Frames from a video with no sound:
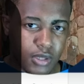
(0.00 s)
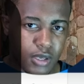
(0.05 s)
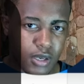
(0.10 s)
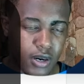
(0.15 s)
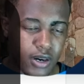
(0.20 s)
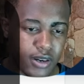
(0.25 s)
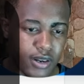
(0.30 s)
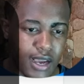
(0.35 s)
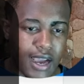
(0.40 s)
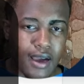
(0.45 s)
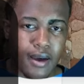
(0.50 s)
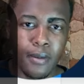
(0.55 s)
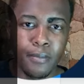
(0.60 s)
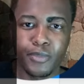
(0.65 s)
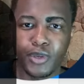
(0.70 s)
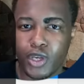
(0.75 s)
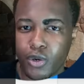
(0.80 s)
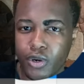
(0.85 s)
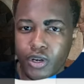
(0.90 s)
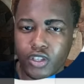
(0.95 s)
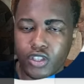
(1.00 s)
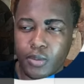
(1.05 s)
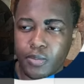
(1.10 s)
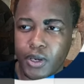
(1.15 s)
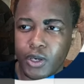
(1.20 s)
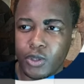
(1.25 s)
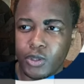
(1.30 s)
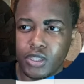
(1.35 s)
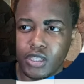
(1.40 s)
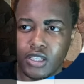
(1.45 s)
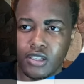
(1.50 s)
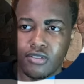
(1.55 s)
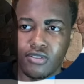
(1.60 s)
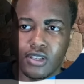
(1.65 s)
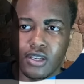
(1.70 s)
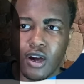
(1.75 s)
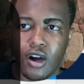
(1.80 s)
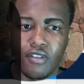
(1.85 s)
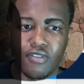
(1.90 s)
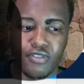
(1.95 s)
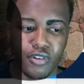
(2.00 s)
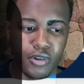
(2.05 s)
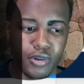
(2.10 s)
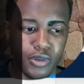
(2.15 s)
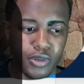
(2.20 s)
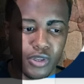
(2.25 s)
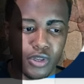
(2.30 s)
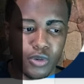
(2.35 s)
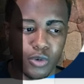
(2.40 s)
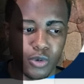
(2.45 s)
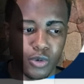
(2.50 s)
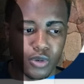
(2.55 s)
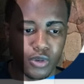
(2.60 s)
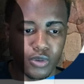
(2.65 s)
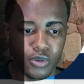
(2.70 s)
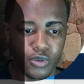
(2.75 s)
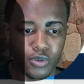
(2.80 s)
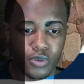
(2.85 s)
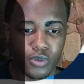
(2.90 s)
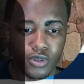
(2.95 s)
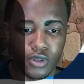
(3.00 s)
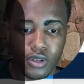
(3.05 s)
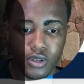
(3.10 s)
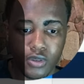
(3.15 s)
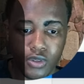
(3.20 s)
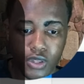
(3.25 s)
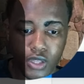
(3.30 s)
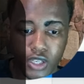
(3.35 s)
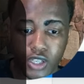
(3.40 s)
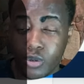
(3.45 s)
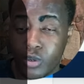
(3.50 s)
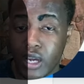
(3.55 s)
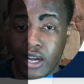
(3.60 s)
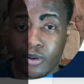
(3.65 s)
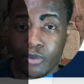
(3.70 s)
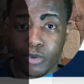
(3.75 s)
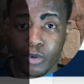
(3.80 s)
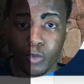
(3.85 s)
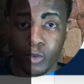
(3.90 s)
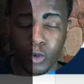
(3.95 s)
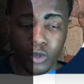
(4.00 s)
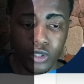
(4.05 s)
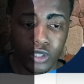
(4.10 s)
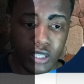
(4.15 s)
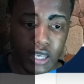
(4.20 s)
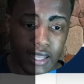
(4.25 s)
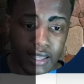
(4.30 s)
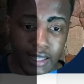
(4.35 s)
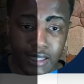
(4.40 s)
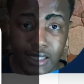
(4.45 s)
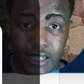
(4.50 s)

the card? I'm curious about if they offer the UCount rewards at this